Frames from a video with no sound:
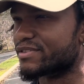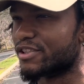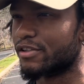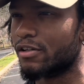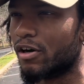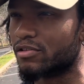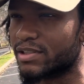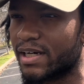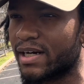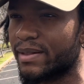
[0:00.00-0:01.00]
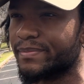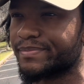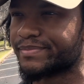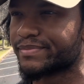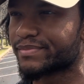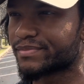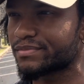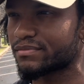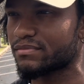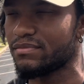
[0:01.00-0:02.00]
such a long time,
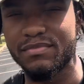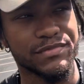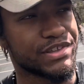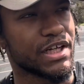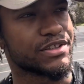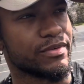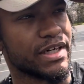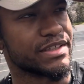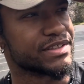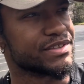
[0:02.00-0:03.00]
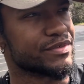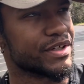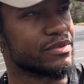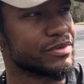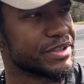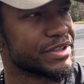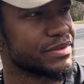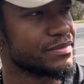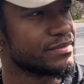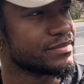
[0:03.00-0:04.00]
so that's why this is very weird.
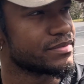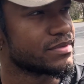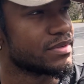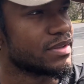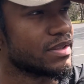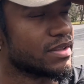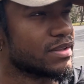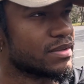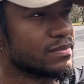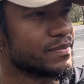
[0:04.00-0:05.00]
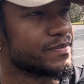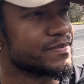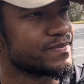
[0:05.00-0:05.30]
Um,